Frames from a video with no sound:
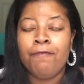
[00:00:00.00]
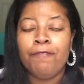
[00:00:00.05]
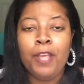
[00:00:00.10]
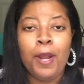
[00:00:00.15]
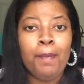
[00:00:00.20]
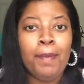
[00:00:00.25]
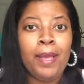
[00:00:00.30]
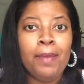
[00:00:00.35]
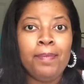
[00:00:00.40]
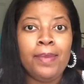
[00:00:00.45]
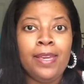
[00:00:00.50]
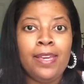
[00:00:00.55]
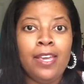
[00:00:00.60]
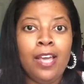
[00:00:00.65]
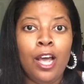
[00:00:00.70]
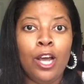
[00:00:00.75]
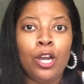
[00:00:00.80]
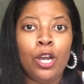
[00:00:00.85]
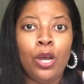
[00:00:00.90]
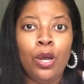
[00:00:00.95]
There may
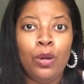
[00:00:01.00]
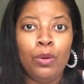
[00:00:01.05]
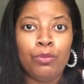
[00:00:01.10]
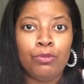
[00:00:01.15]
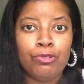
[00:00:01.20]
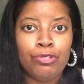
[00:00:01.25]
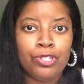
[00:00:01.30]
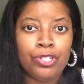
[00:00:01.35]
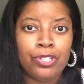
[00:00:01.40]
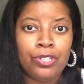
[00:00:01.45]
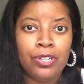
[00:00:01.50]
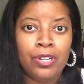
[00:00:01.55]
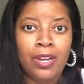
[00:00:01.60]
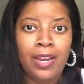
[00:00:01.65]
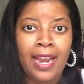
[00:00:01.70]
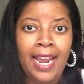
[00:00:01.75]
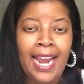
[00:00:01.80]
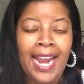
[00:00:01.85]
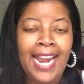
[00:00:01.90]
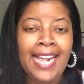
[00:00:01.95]
be a coach,
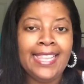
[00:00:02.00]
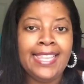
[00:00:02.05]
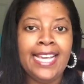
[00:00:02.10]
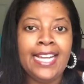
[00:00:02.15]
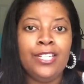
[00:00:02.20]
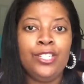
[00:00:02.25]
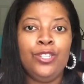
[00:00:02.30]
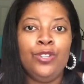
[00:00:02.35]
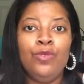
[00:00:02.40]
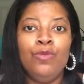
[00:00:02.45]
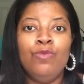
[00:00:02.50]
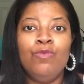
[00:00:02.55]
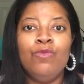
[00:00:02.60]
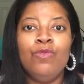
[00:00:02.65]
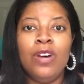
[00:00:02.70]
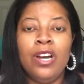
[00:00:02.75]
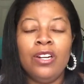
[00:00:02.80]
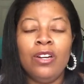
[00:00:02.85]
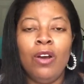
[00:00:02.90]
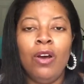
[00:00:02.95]
and they do
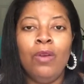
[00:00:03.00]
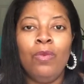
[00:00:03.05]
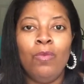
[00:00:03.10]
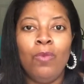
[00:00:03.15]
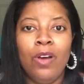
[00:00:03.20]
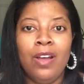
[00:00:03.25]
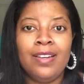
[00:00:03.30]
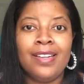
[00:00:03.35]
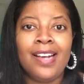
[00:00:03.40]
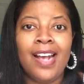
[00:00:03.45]
one-on-one